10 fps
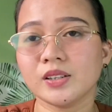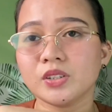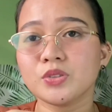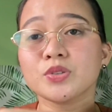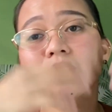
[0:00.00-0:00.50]

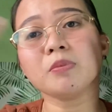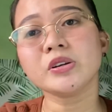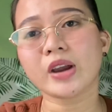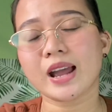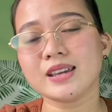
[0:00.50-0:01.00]
To
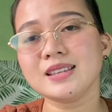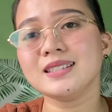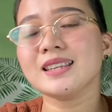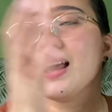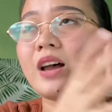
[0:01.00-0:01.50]

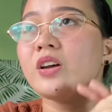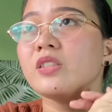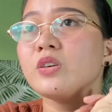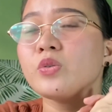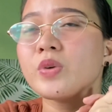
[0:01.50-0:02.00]
summarize,
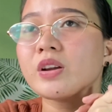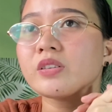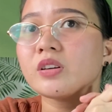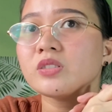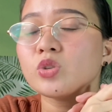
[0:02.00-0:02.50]
though we are
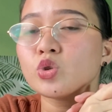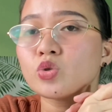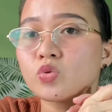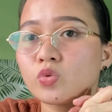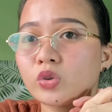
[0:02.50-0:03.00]
not yet
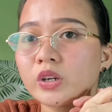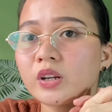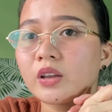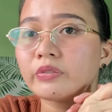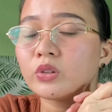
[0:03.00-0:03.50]
sure
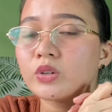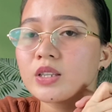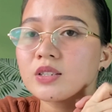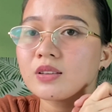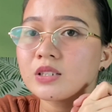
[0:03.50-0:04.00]
if
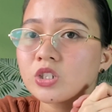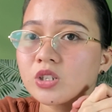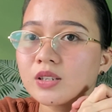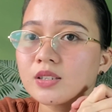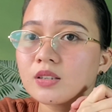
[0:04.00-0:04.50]
Logan's
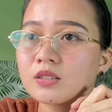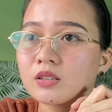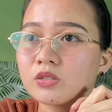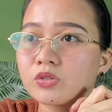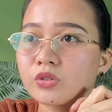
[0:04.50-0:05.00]
condition is a
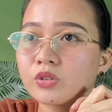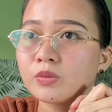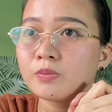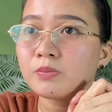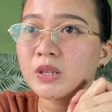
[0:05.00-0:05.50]

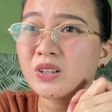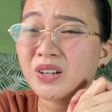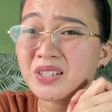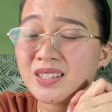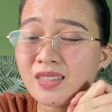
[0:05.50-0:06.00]
syndrome
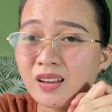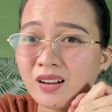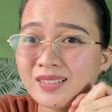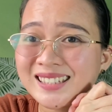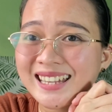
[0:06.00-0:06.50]
because
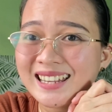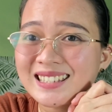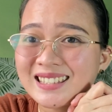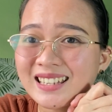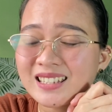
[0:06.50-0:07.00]
the test
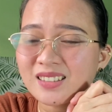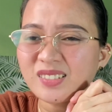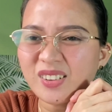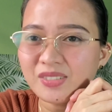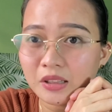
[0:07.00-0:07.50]
is not
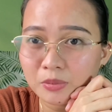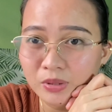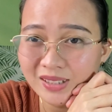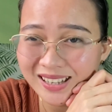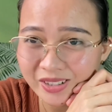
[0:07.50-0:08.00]
available
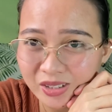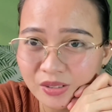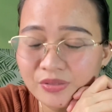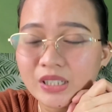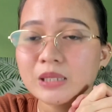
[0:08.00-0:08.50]
here in the
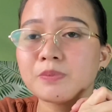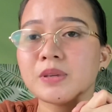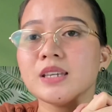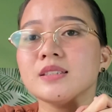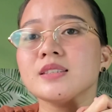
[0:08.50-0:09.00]

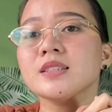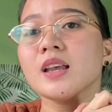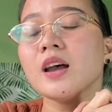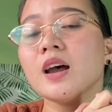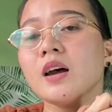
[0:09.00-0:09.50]
Philippines,
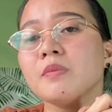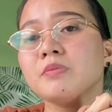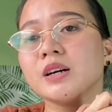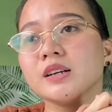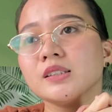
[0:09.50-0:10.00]

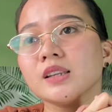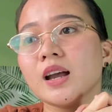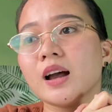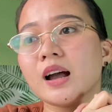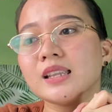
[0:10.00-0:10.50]
but
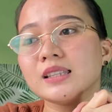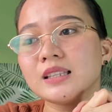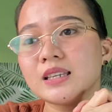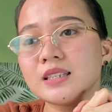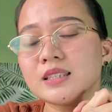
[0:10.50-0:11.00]
at
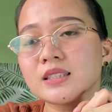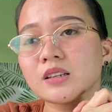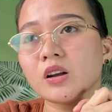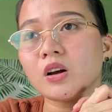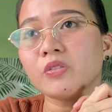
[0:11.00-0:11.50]
least
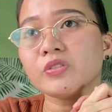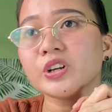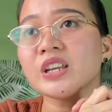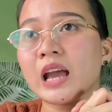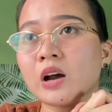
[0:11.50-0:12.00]
for
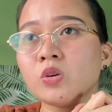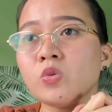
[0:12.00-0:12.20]
now,